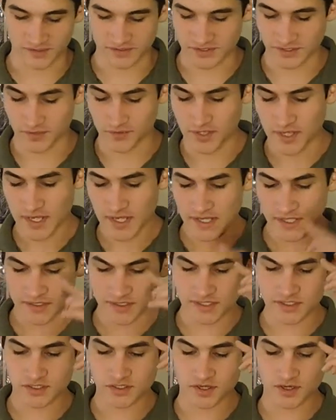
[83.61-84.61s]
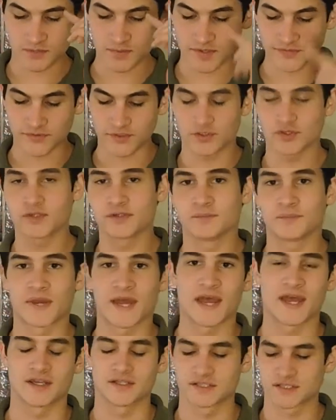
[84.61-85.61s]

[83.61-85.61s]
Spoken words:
So let's talk about the good and bad.